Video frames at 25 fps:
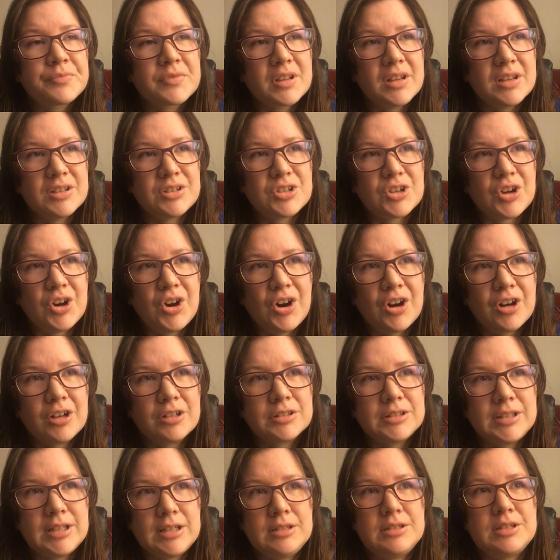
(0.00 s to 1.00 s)
it's a
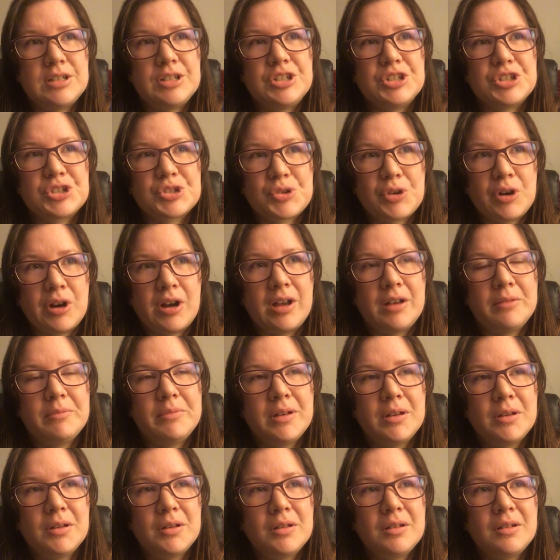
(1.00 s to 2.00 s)
hard thing to describe
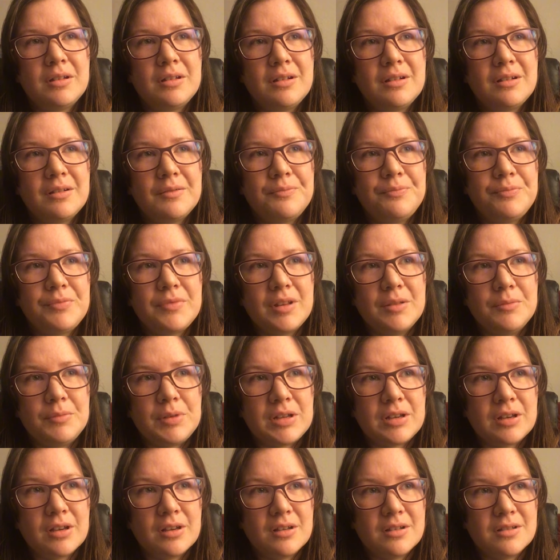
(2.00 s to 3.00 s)

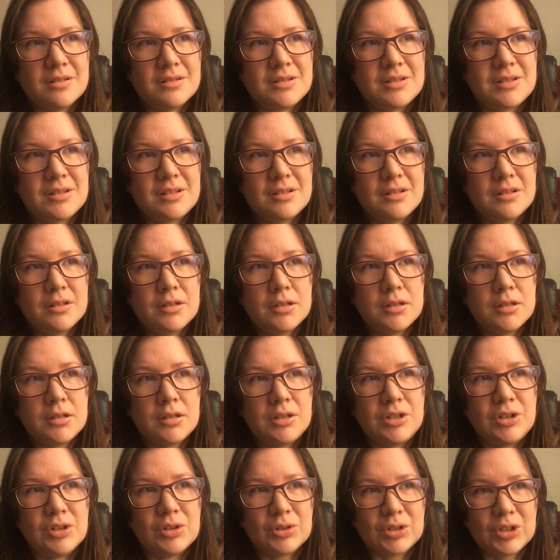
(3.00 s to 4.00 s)
because
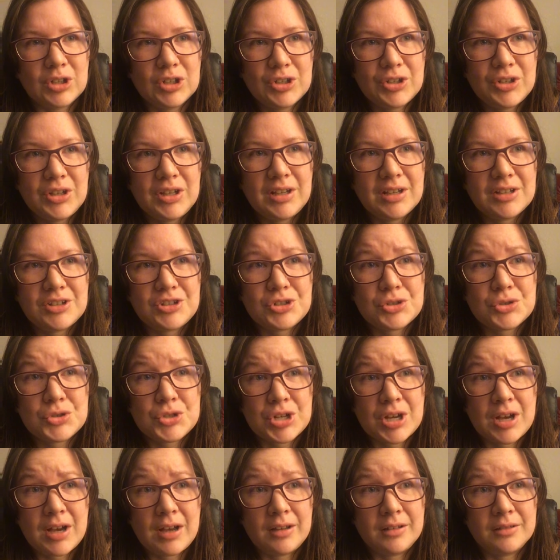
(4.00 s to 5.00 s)
you're looking at your
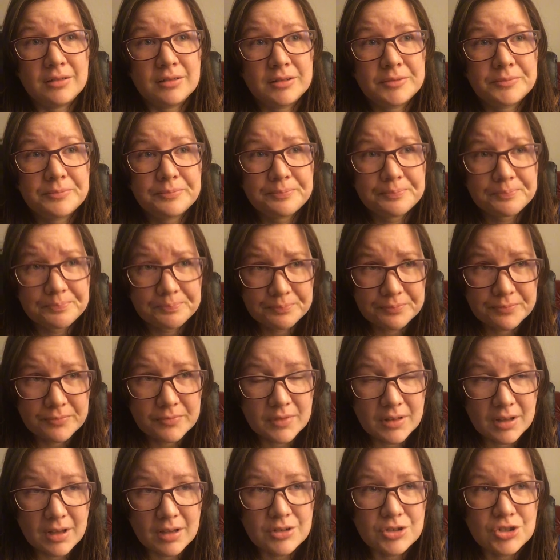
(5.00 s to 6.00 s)
child
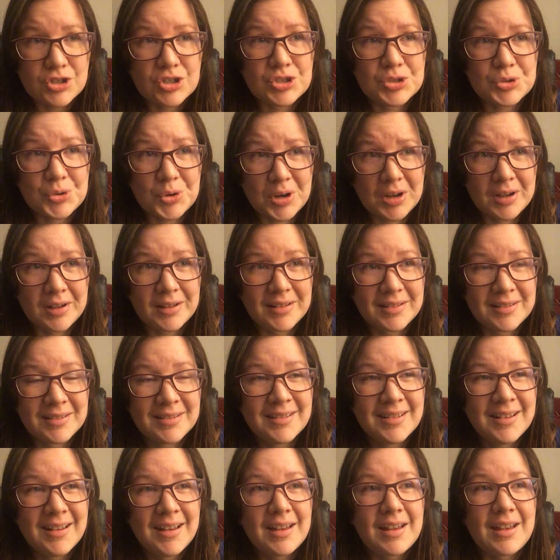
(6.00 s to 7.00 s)
and she's crying
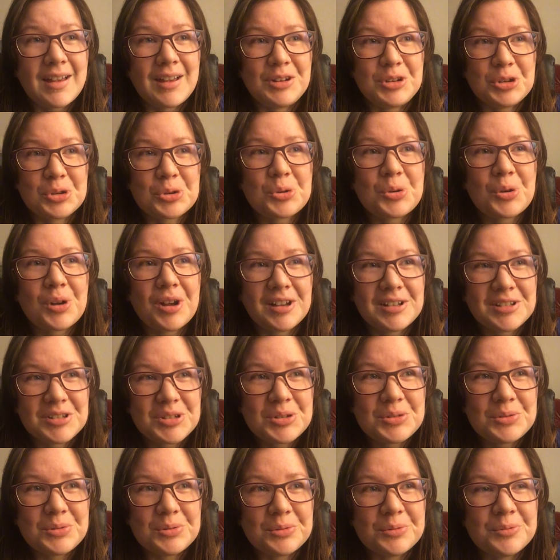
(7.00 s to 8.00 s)
and you're crying
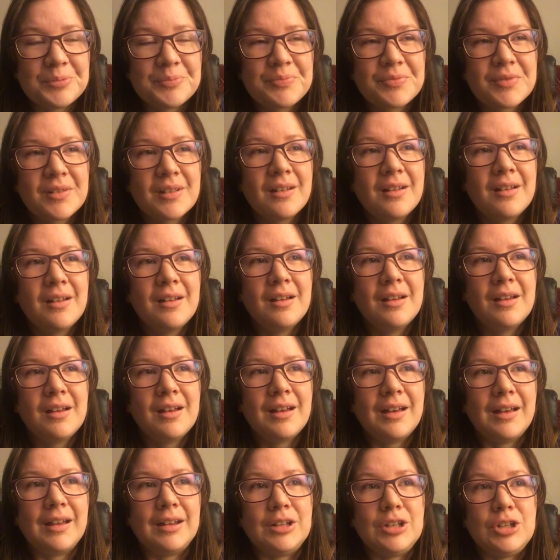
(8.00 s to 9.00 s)
too,
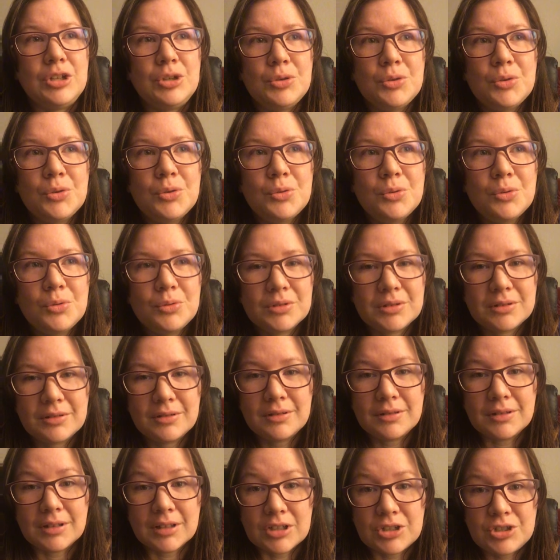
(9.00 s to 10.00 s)
and you
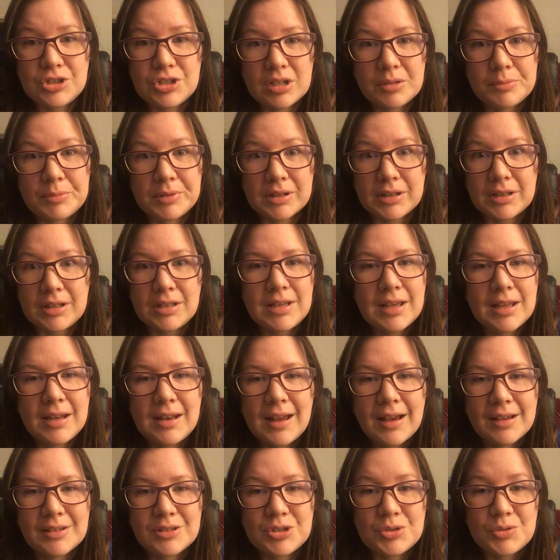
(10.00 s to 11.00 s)
legitimately
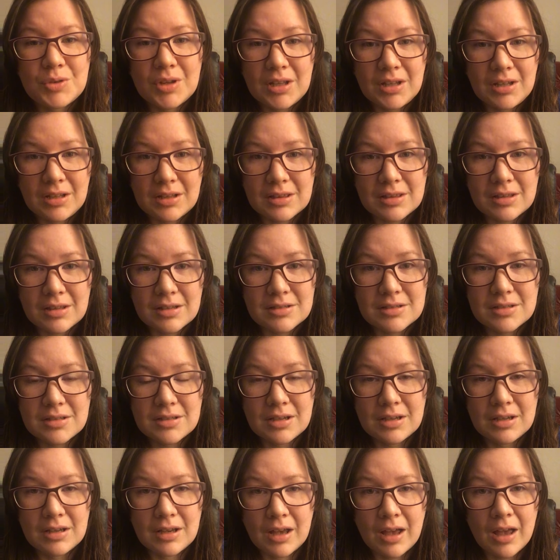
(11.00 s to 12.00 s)
cannot do anything to
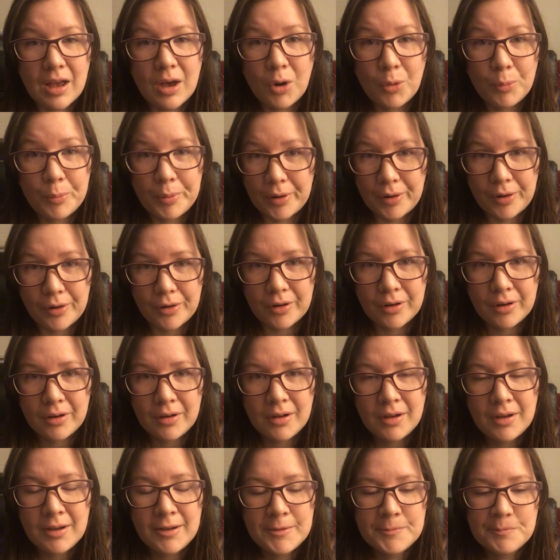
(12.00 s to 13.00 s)
help her.
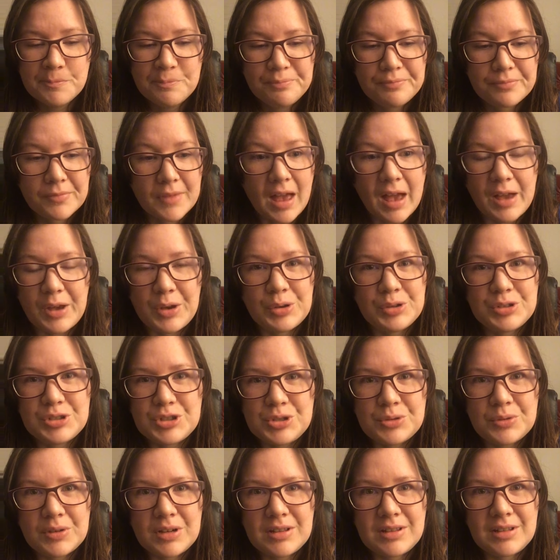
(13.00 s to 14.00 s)
I couldn't
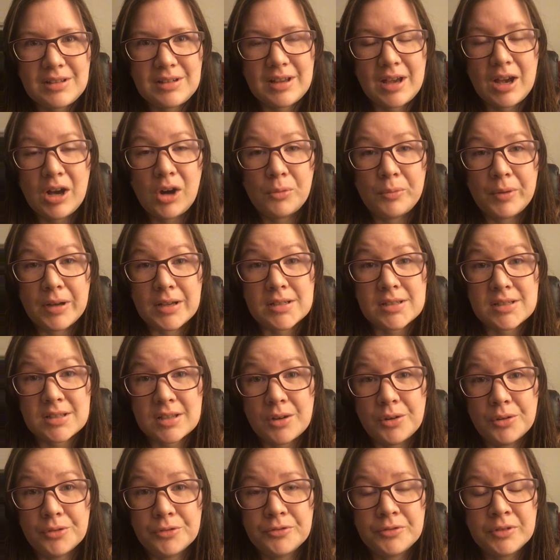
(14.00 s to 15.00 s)
do anything to help
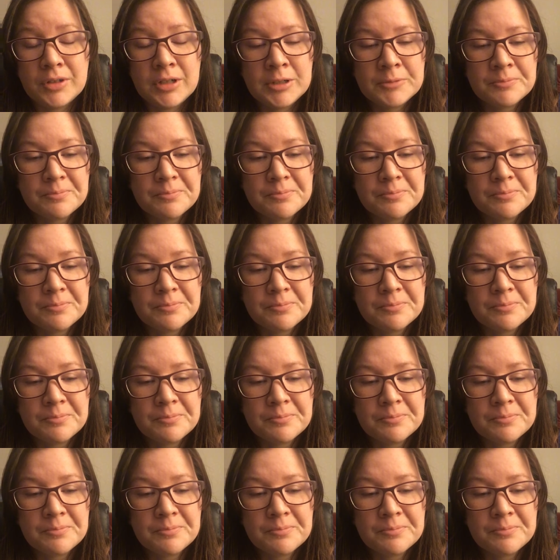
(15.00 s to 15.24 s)
myself.